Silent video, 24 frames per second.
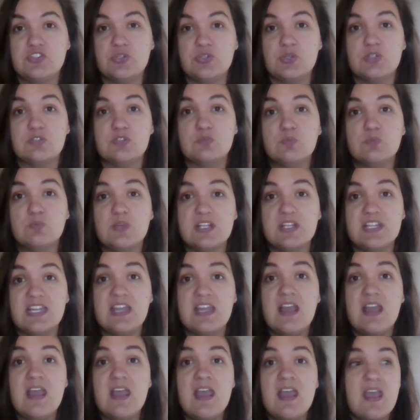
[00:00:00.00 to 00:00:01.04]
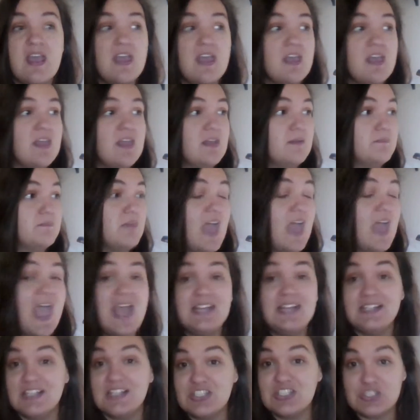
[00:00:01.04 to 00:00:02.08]
So there's really
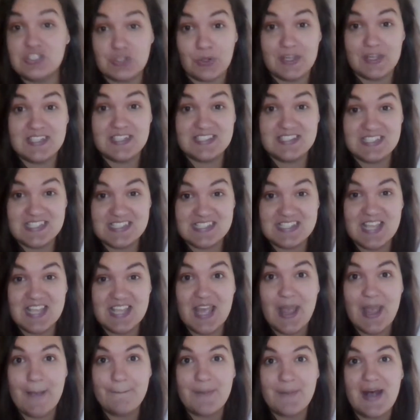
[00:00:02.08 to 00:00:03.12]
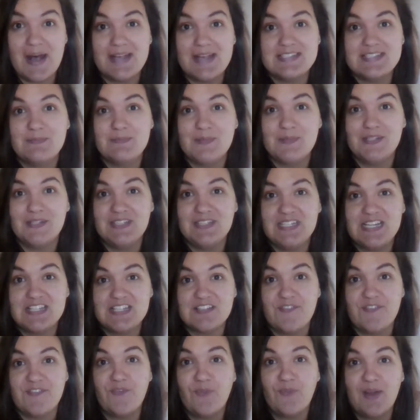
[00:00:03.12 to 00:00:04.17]
endless choices and possibilities
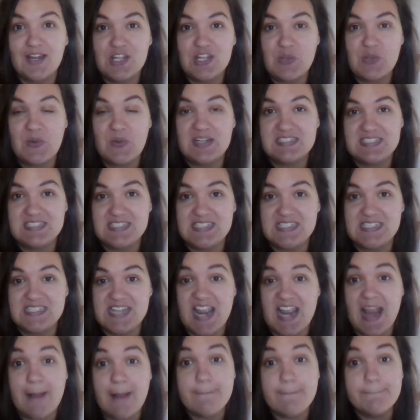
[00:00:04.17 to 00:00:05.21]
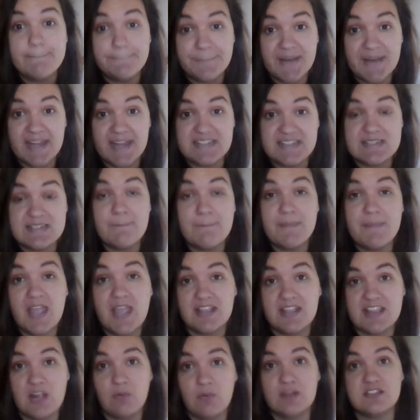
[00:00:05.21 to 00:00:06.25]
of where you want to stay, but
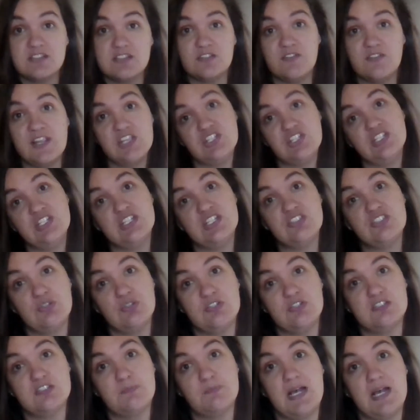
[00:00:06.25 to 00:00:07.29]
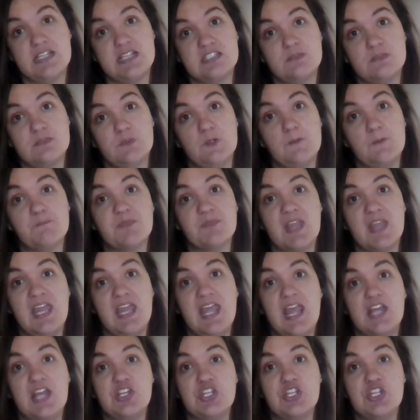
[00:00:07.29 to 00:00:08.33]
make that reservation as soon as possible.
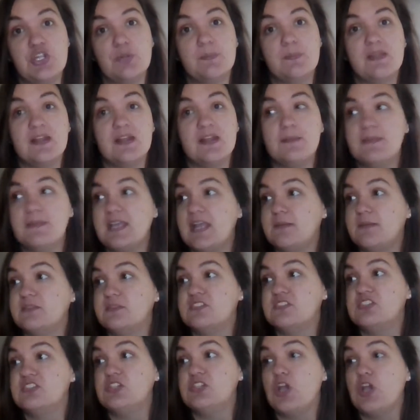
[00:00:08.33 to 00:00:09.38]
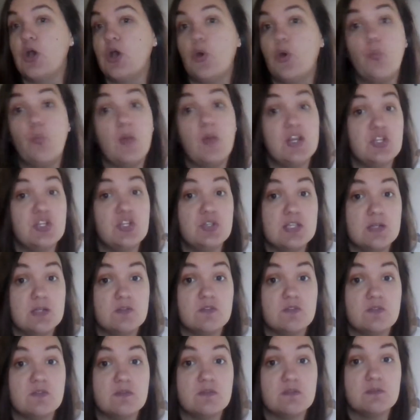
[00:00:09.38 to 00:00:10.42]
And you're going to be able to know when you
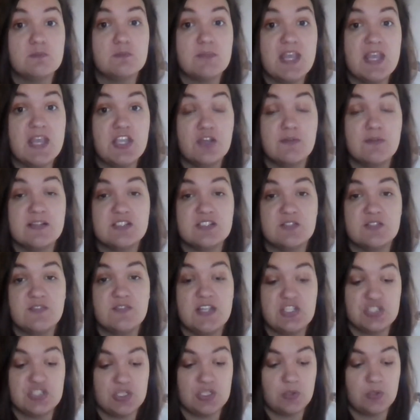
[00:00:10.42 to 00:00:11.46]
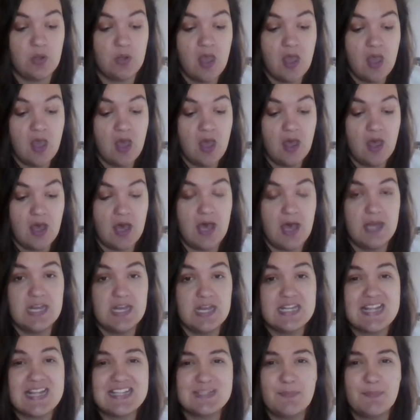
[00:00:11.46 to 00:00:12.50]
can make your reservation.
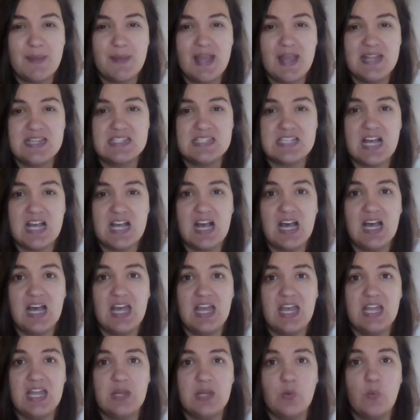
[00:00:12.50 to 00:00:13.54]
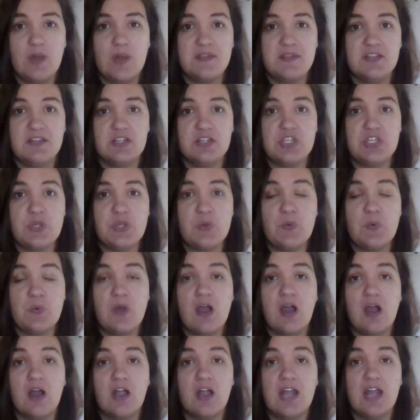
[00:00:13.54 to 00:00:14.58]
And that depends on whether you
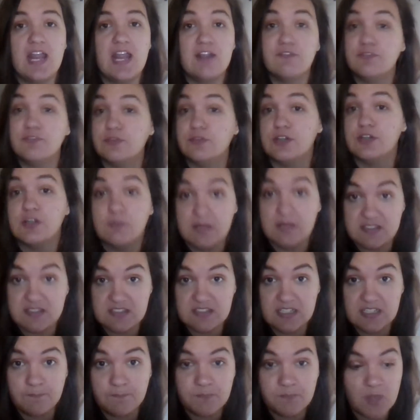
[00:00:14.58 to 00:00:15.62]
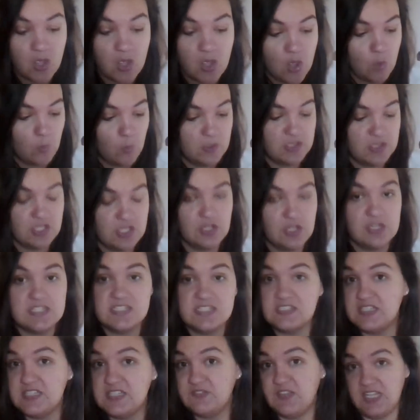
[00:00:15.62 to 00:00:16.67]
are a Florida resident, whether you're a
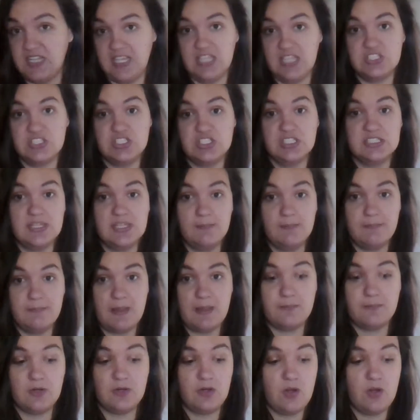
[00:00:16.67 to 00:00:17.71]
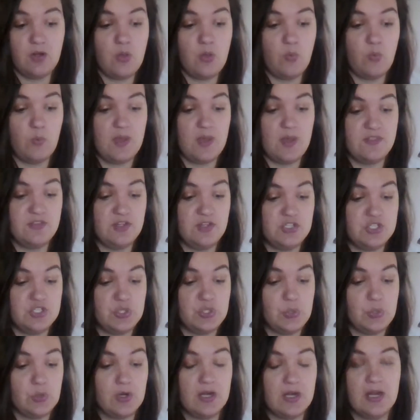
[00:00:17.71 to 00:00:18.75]
Disney Vacation Club member, whether
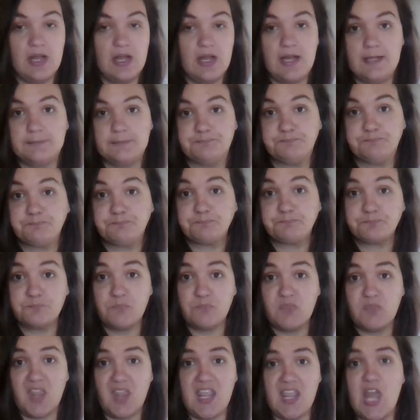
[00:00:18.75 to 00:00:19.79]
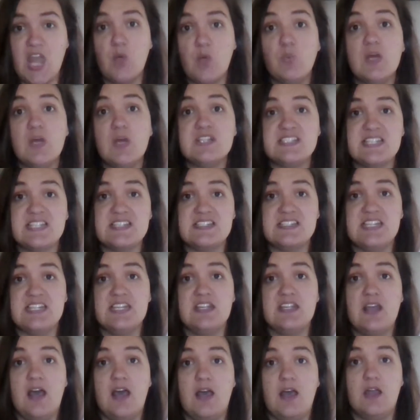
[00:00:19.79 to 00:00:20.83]
you're and what
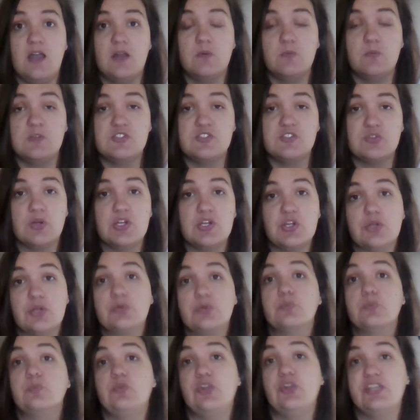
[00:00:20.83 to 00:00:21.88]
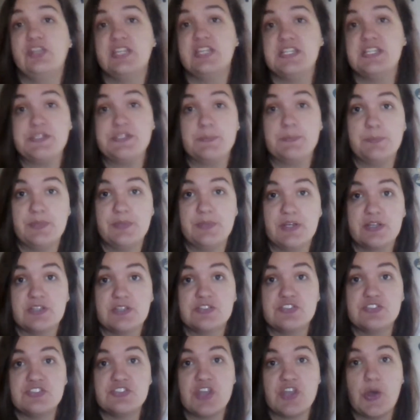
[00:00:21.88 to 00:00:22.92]
Disney resort you're looking to book.
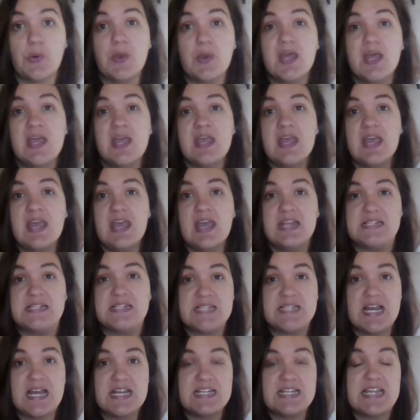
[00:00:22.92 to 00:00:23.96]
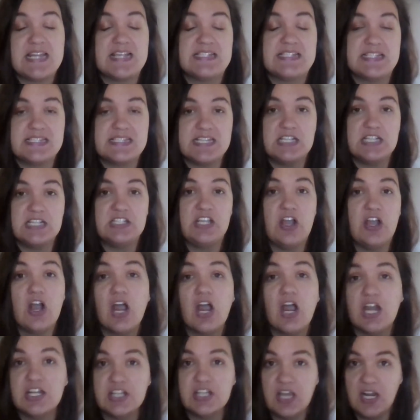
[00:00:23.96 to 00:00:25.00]
So it's not necessarily a
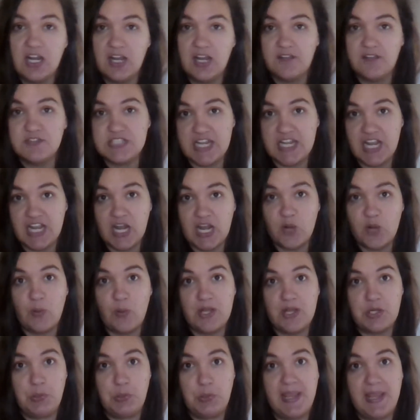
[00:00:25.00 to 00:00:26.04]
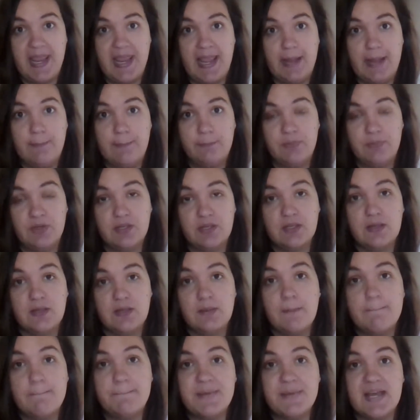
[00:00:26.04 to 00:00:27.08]
hard cutoff date on when you can book,
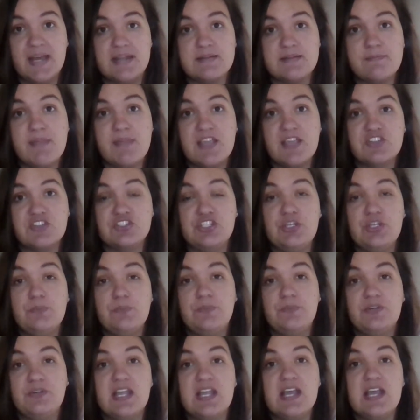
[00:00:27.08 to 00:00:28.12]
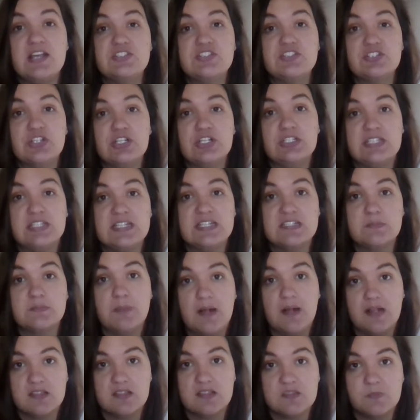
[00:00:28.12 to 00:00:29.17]
but make sure you book as early as
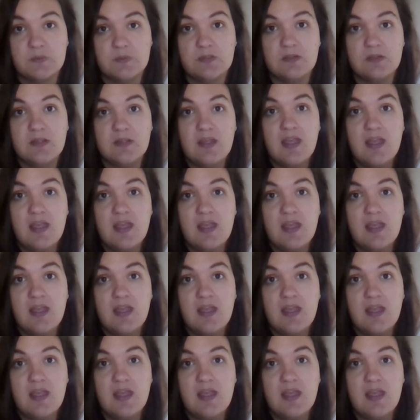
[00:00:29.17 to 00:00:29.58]
possible.